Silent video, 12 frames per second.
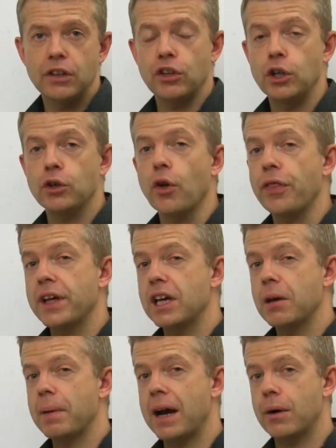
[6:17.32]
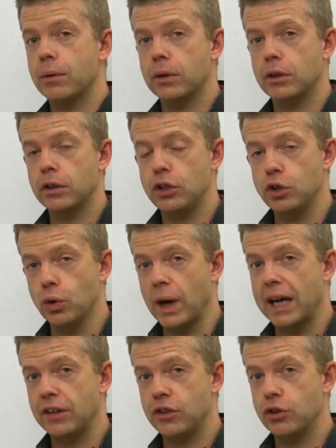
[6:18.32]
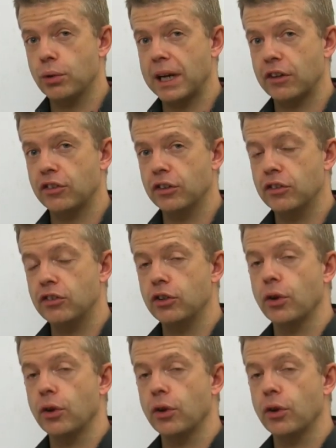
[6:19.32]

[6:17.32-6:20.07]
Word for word: So you're not thinking about your hand and your actions,